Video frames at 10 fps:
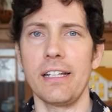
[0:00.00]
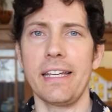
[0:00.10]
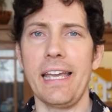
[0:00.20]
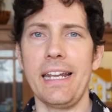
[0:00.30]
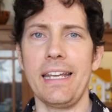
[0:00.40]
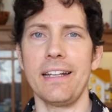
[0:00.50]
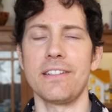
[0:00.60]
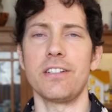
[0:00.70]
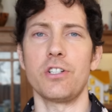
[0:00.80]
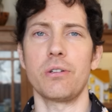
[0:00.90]
like
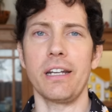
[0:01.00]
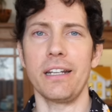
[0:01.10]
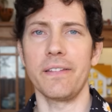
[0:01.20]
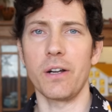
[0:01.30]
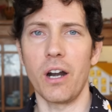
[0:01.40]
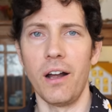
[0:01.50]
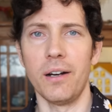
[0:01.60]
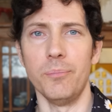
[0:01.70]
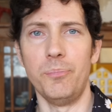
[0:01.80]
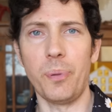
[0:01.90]
idiots and drinking their
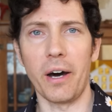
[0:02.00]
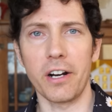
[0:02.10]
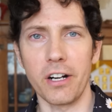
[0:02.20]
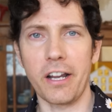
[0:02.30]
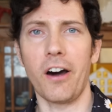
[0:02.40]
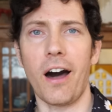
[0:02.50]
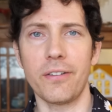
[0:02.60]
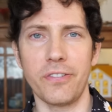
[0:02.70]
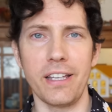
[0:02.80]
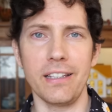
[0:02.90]
butter
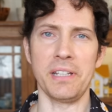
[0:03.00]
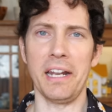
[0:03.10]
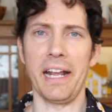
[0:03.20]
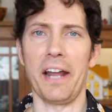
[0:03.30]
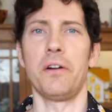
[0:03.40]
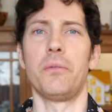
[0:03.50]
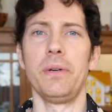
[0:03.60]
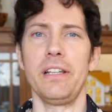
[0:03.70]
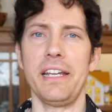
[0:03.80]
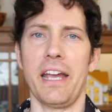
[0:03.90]
coffee. Kidding, I don't
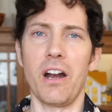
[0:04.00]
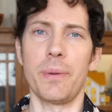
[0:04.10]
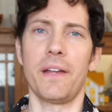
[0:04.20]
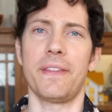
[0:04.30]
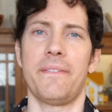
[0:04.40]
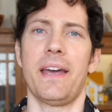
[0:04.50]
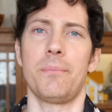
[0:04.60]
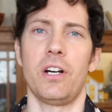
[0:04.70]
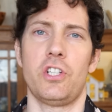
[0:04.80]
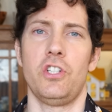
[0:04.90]
really care about that
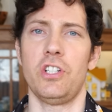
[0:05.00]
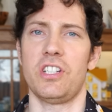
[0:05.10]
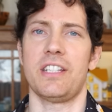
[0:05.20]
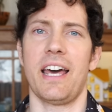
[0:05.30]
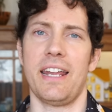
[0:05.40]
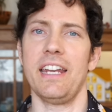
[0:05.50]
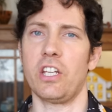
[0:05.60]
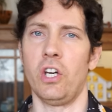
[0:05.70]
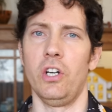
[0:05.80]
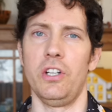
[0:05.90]
that much, just that
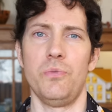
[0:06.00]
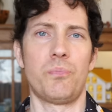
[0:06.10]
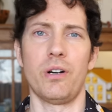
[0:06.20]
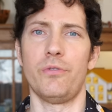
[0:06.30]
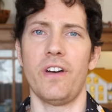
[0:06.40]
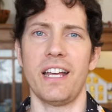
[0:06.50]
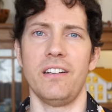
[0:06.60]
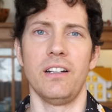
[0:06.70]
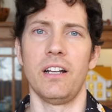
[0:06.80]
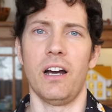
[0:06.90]
it could
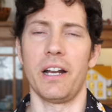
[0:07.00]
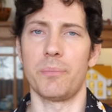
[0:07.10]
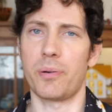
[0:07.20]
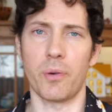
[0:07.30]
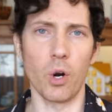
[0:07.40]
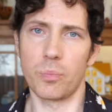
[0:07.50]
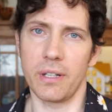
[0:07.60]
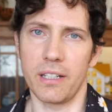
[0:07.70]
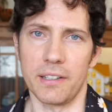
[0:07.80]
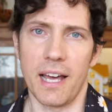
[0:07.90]
prevent an
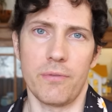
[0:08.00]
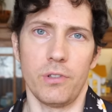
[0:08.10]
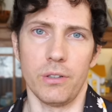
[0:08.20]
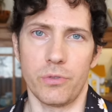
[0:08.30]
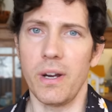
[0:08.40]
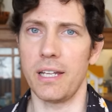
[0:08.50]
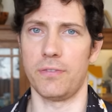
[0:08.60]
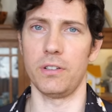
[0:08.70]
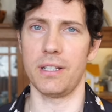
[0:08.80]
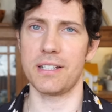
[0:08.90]
appropriate level of
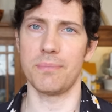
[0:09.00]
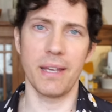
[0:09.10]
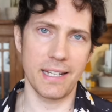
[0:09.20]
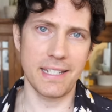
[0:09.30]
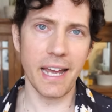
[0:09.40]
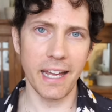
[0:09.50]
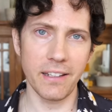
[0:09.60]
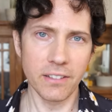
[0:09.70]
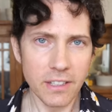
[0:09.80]
wakefulness midday.